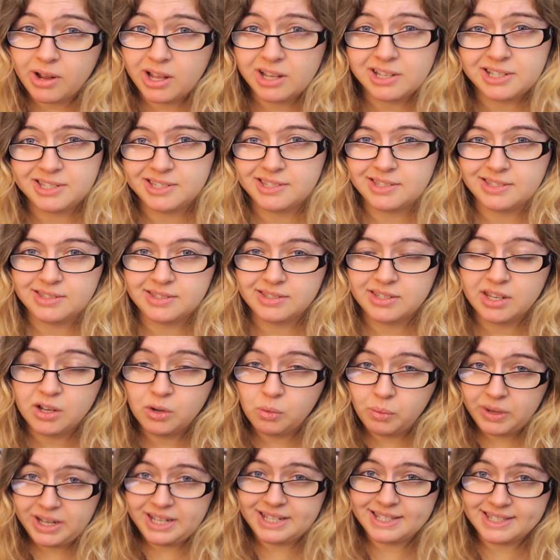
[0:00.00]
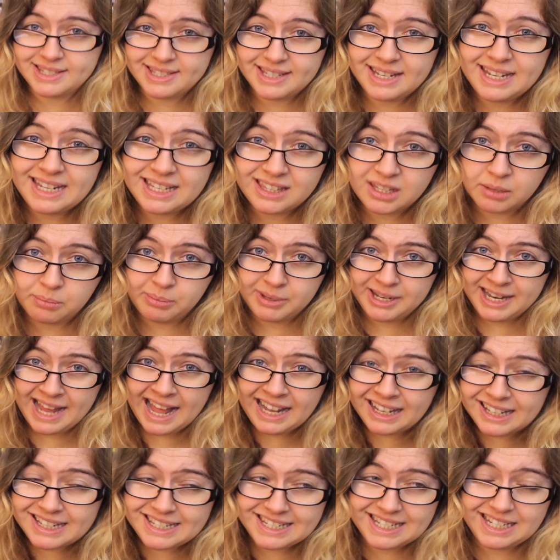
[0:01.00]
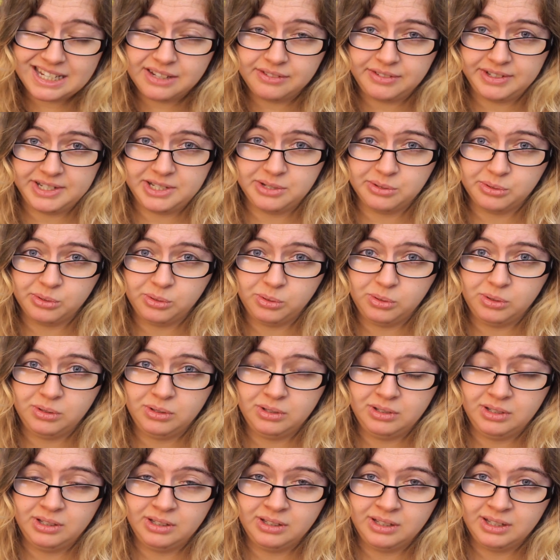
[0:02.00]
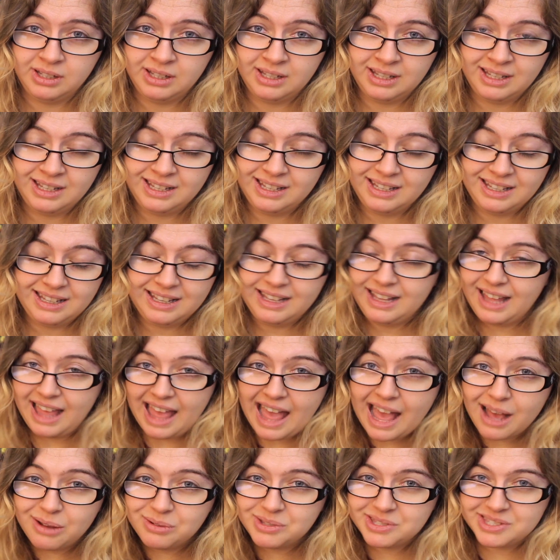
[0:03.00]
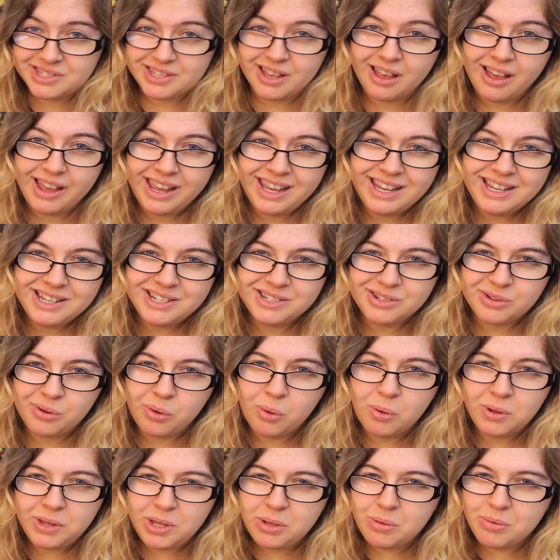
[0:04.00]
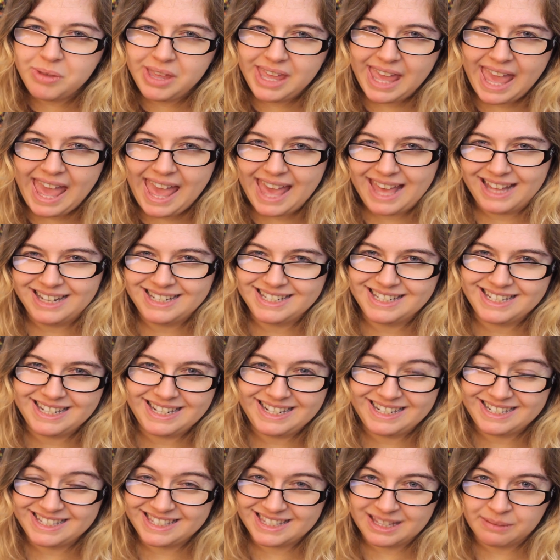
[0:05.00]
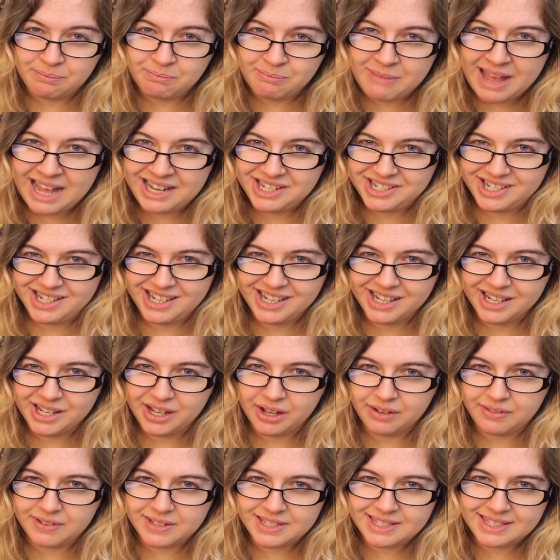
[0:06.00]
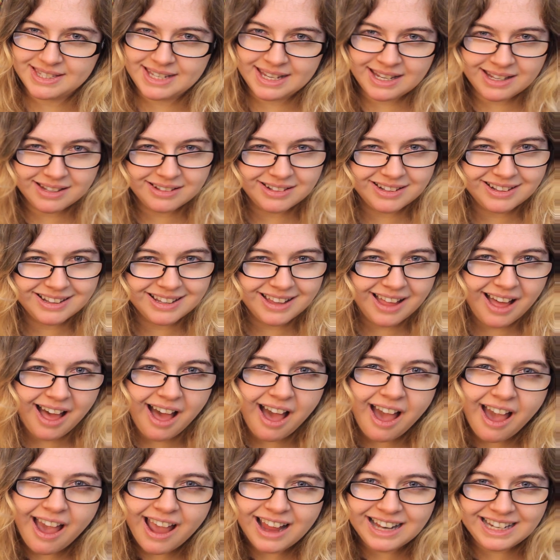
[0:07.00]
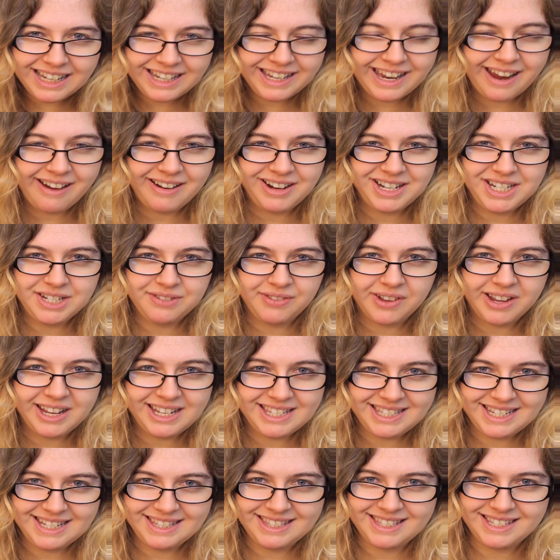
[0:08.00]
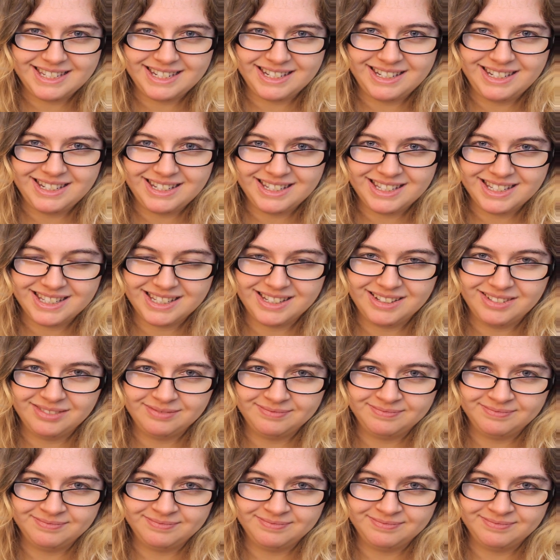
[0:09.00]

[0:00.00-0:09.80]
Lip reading: us, so we see the banality of it all. Outside, all you get is the magic of a single, highly narrativized instant.